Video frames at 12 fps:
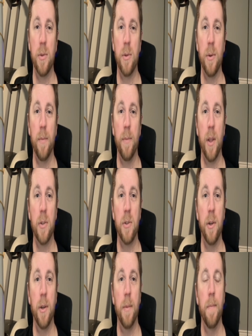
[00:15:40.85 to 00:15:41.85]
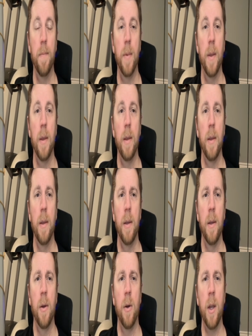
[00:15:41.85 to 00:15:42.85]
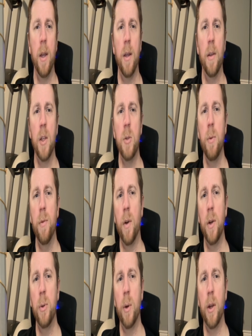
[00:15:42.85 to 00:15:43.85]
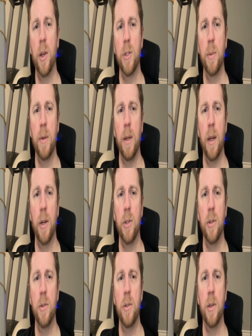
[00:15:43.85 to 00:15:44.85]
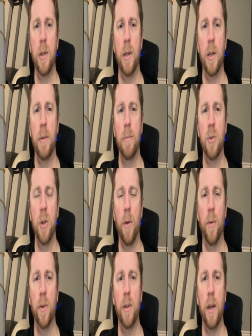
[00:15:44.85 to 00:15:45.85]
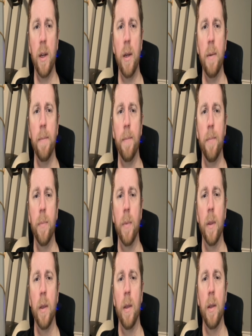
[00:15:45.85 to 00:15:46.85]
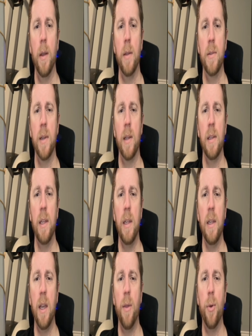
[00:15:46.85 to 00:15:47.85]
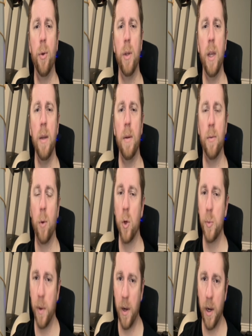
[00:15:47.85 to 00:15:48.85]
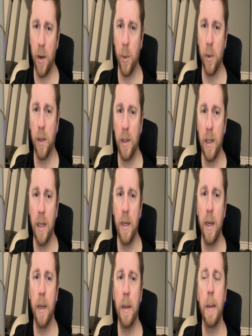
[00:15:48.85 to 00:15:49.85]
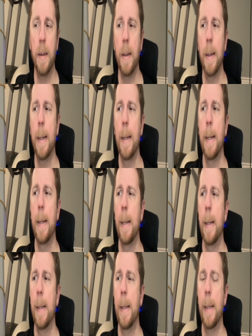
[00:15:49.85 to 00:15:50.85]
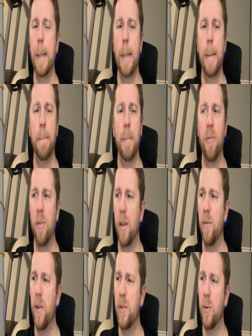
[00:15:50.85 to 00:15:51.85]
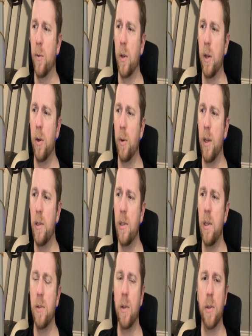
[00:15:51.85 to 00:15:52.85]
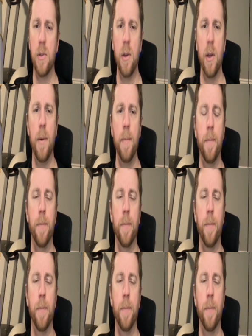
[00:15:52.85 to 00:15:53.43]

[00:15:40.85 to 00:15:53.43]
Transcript: So that's good. Okay, let's move on to our custom connections. Solve for today. It's Lady A38, of course, by our own Lady A. Everything fits over here nicely, so that's good.